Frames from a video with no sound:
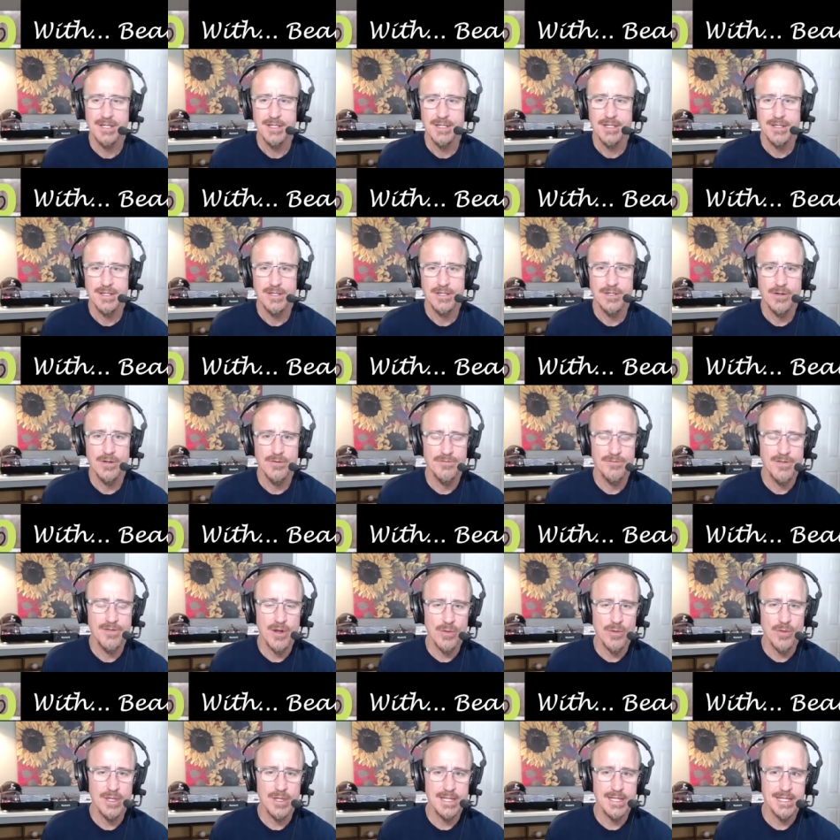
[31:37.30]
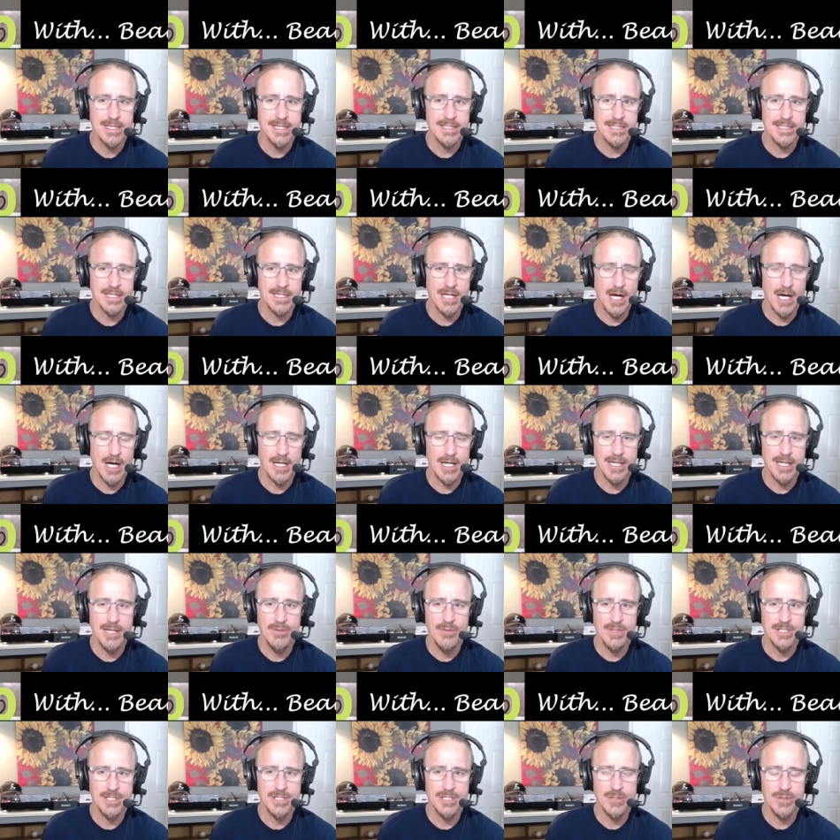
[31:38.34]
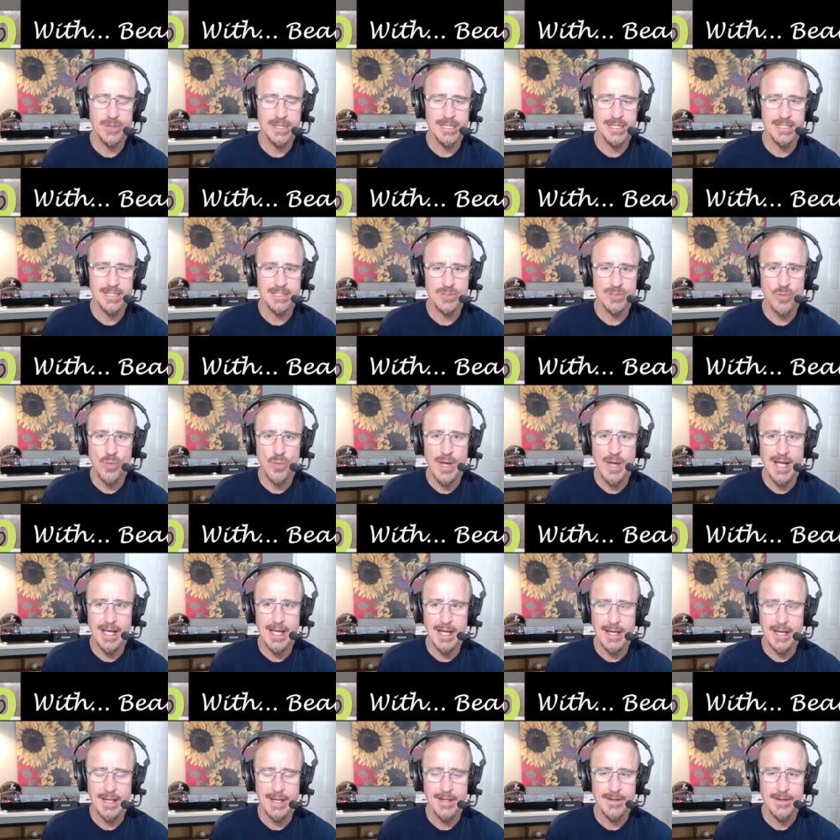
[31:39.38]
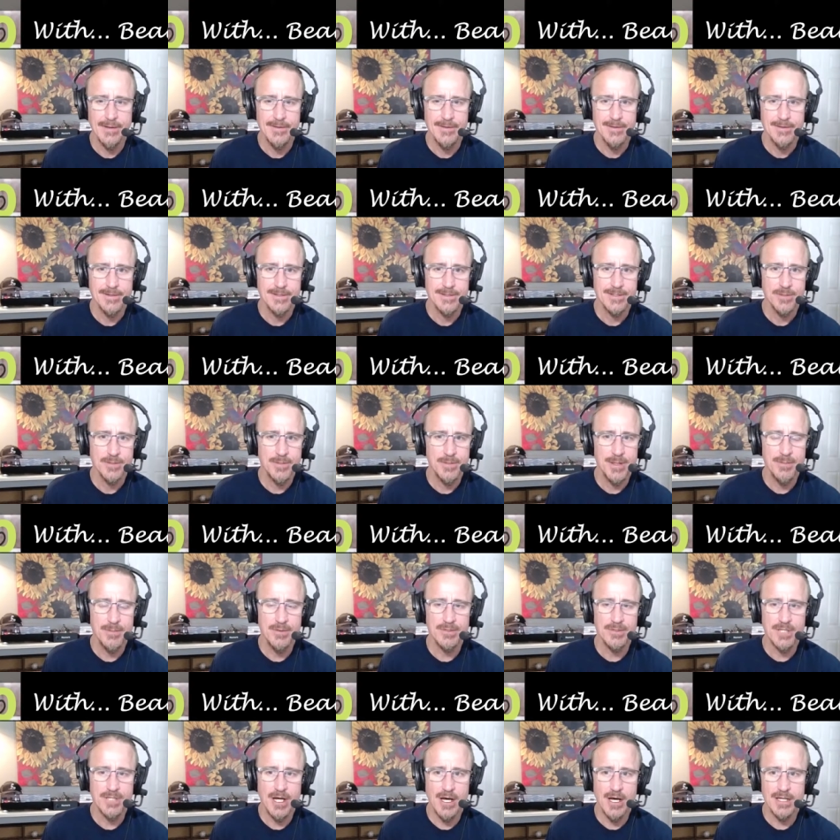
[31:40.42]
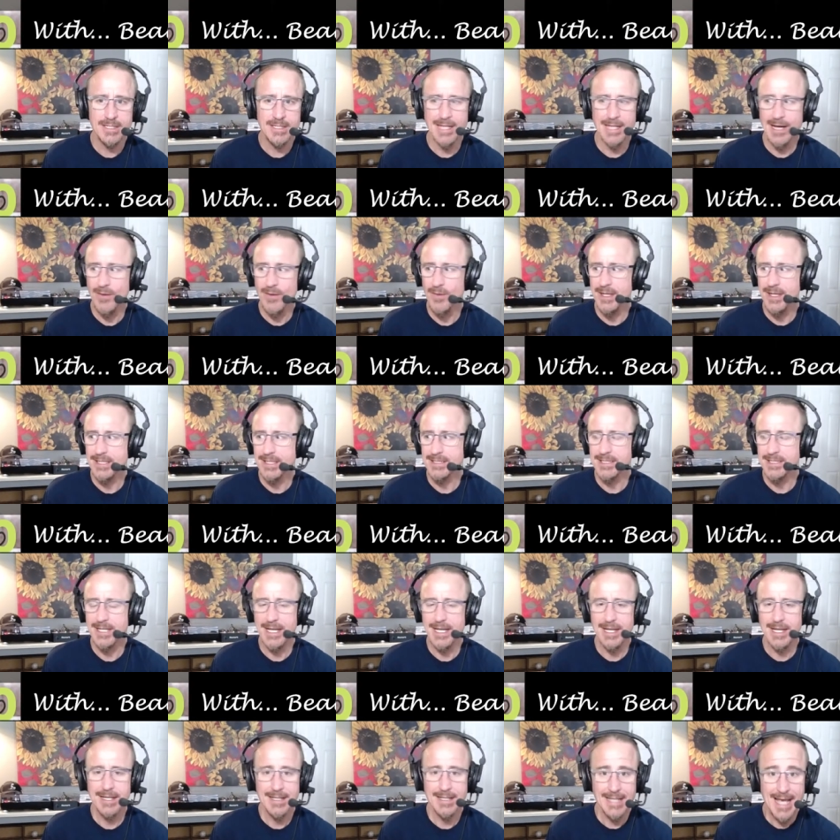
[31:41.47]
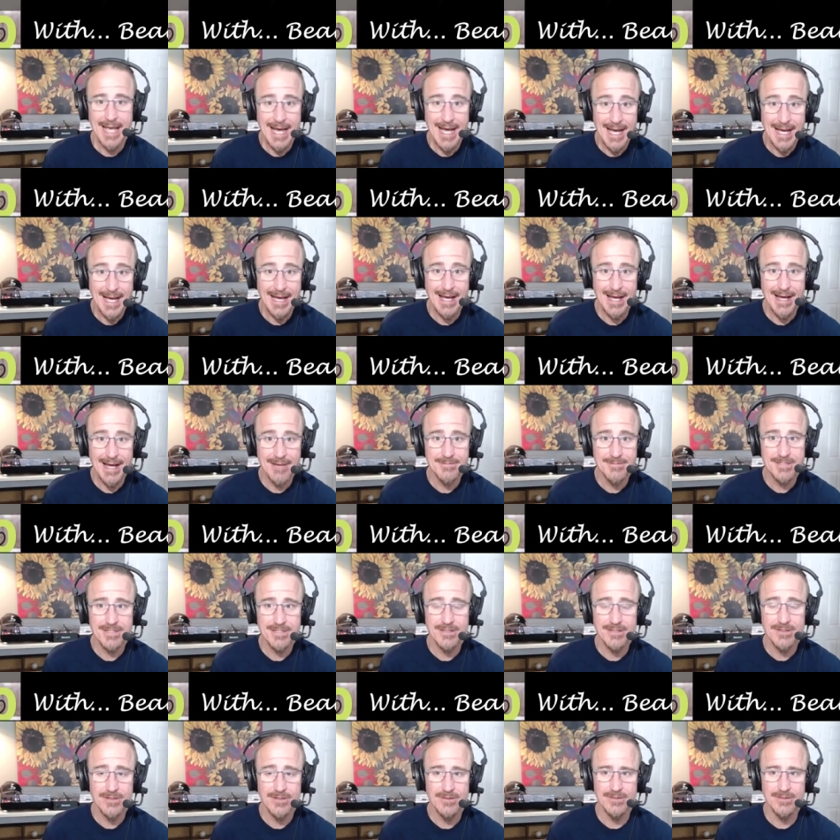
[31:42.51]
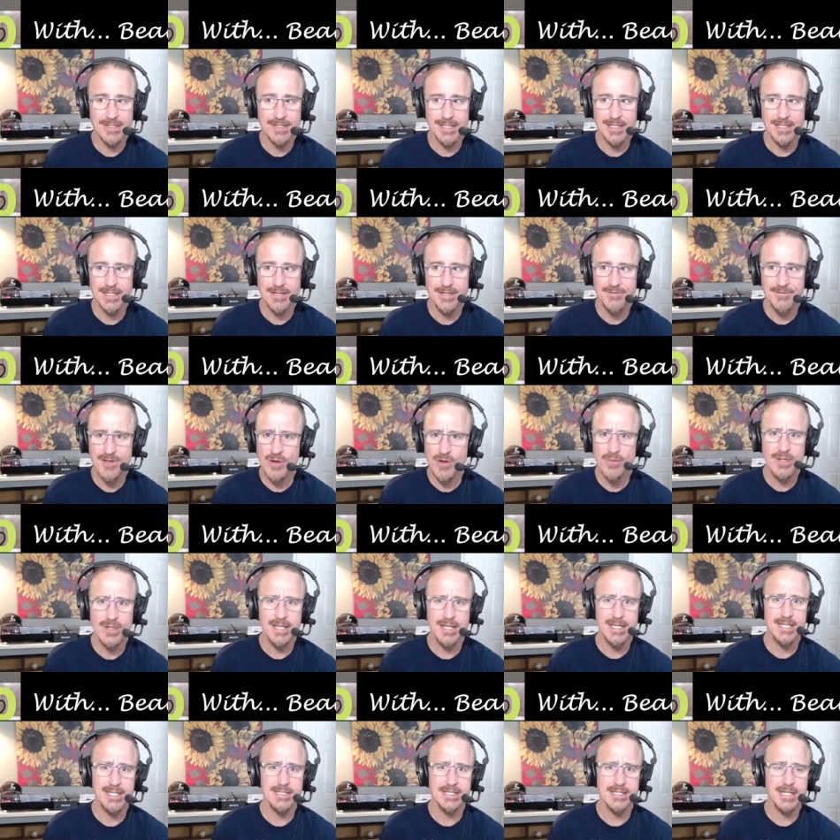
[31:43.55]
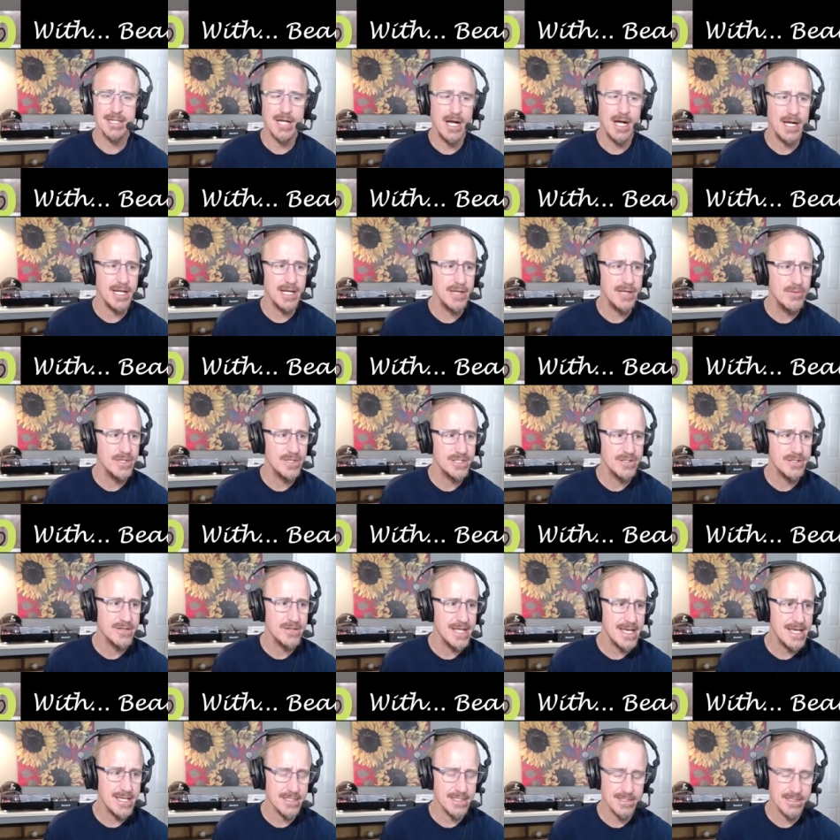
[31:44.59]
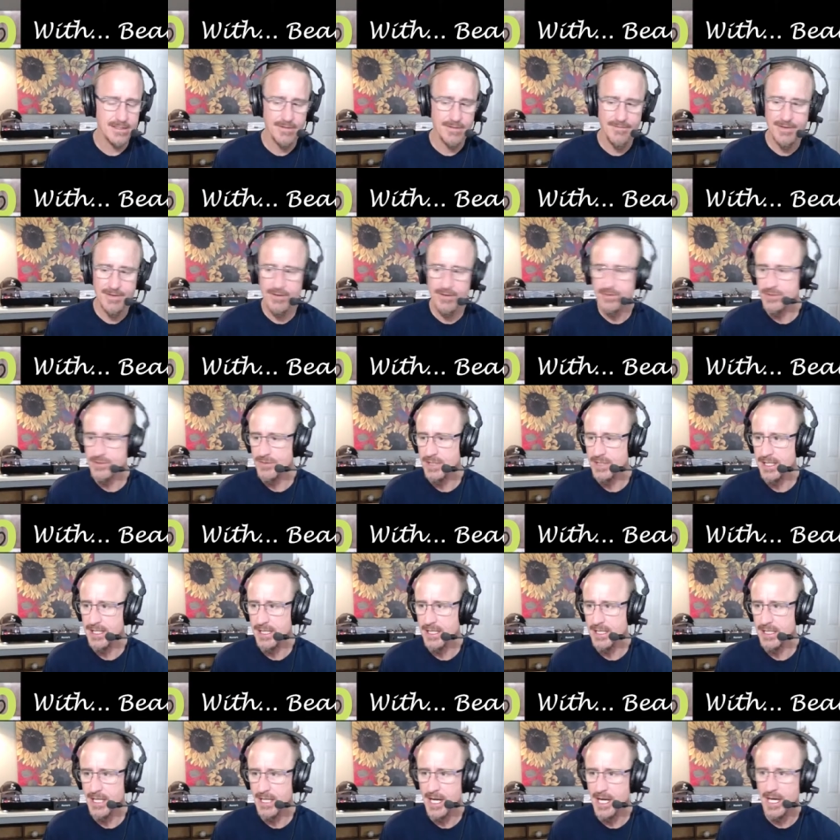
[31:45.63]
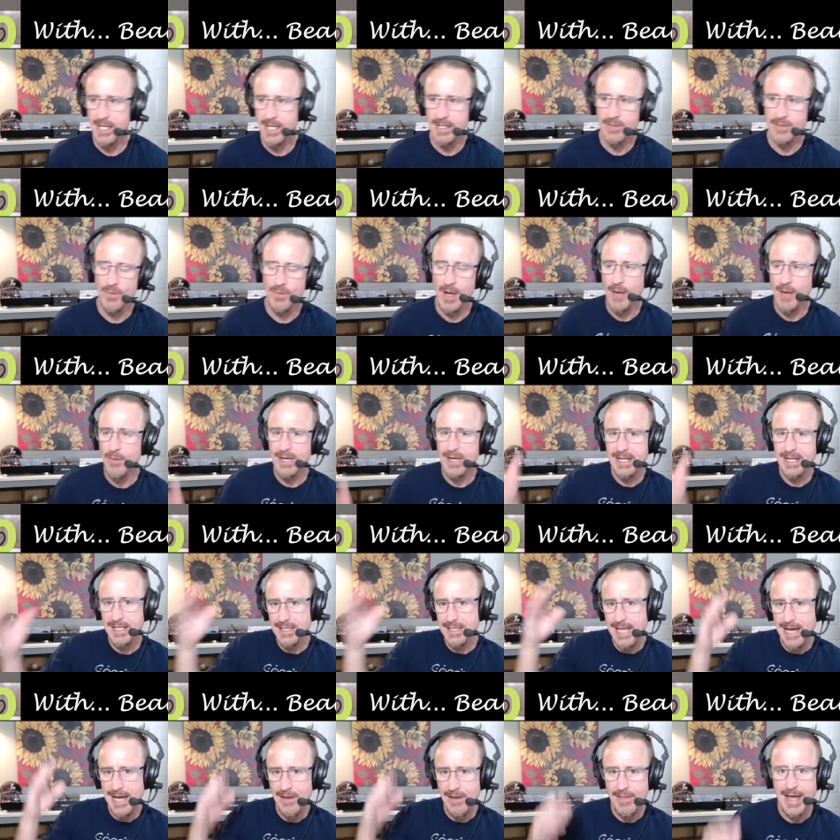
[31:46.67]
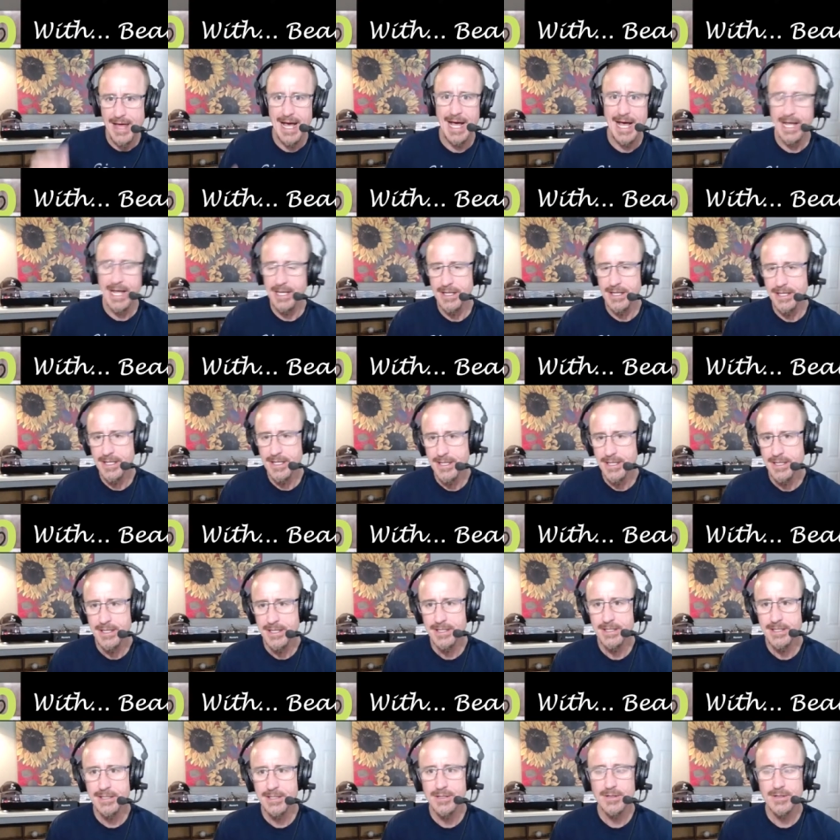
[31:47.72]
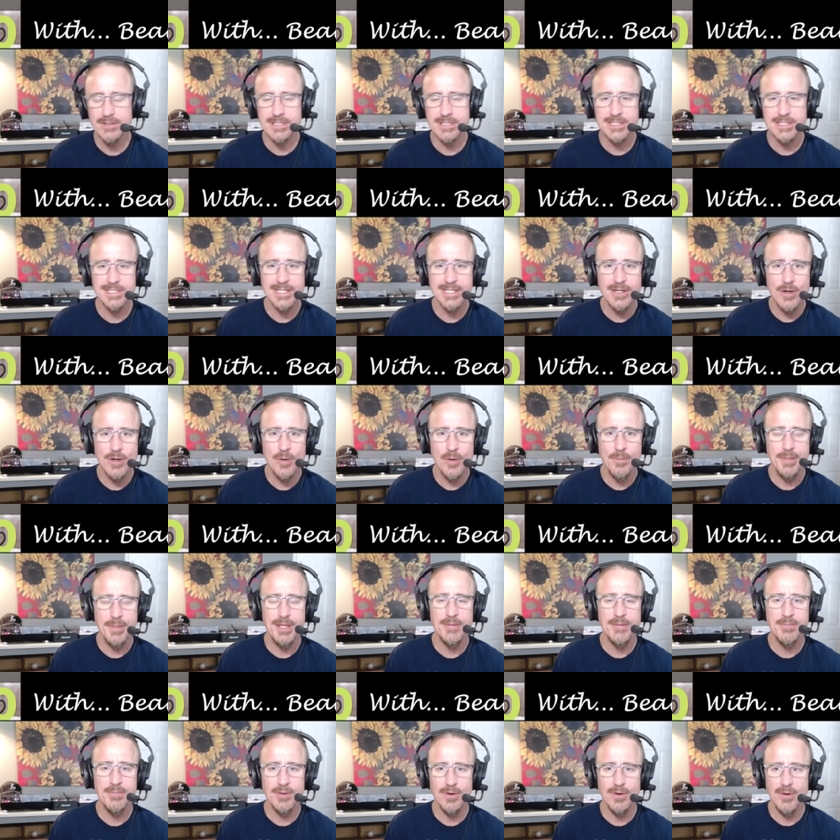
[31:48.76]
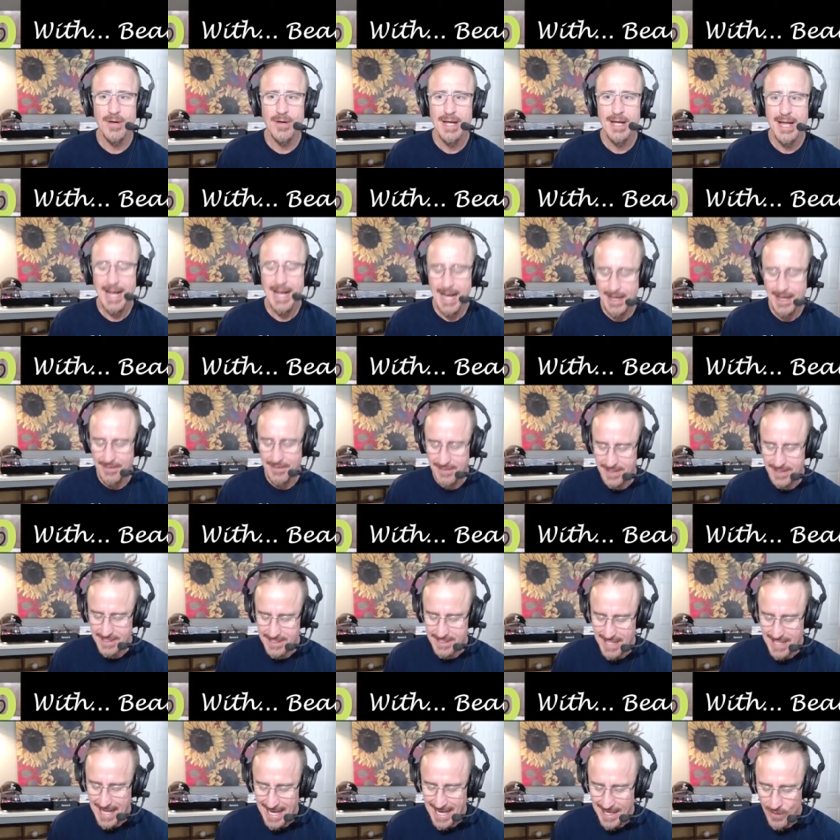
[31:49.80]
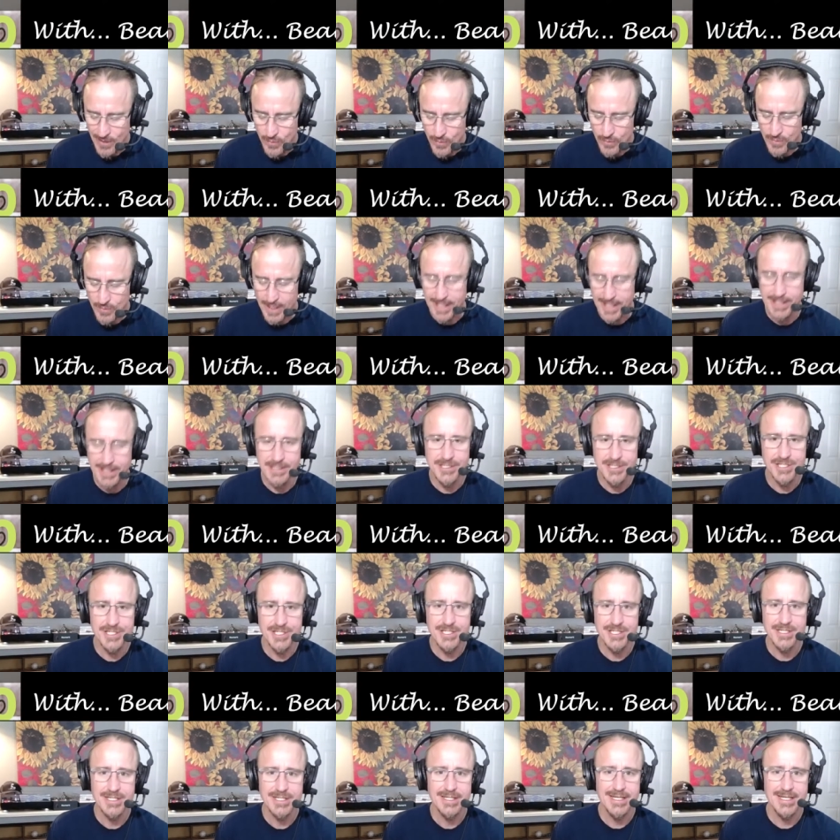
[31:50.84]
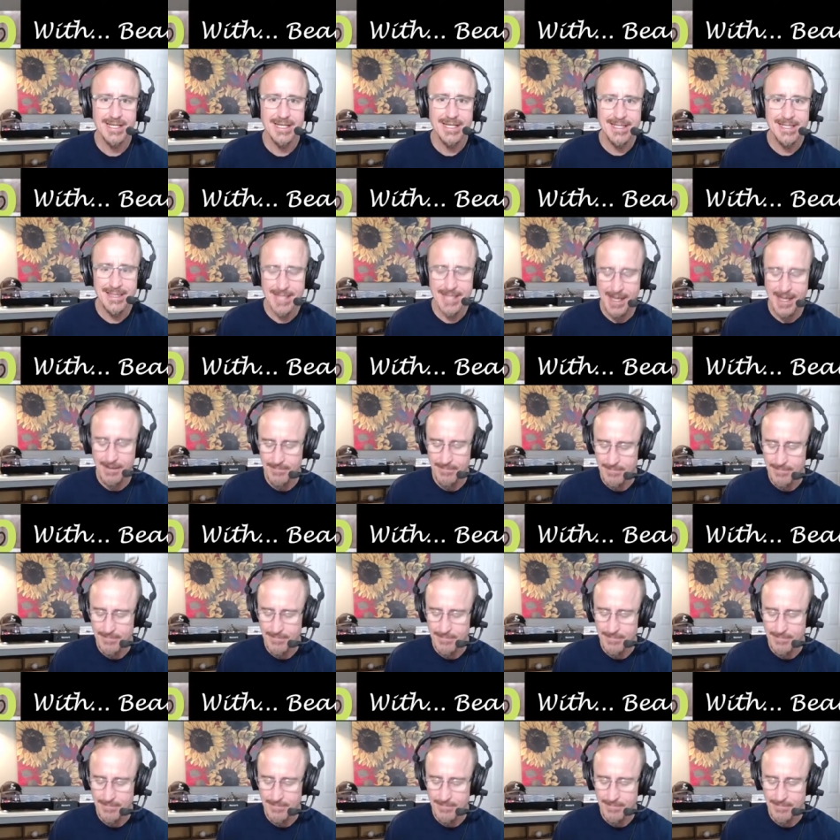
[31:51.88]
you know, if there really is a God, he would do it this way? Do people talk that way today? Yeah, absolutely. If there really is a God, he would do this. Or if he was really a God, why would he allow that? You know, still people had this outrage in them,